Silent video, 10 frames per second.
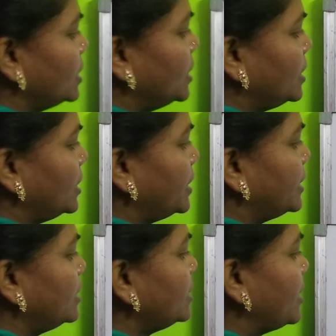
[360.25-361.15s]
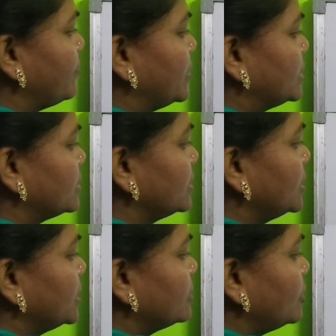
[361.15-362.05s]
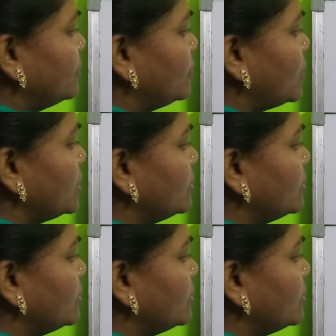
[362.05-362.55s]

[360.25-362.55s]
indicate the numbers. So if you want to